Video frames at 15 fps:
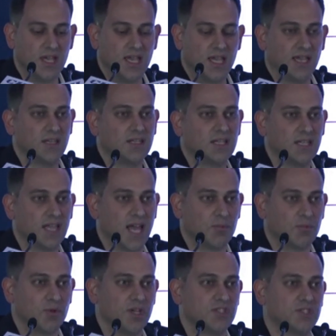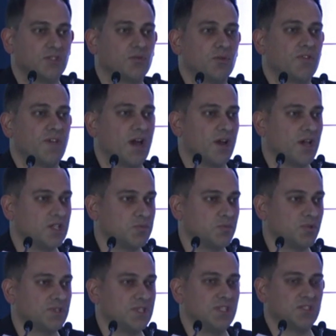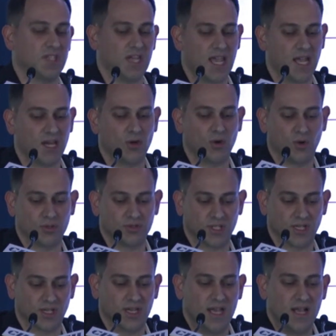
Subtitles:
in collaboration with our expertise and hand-holding.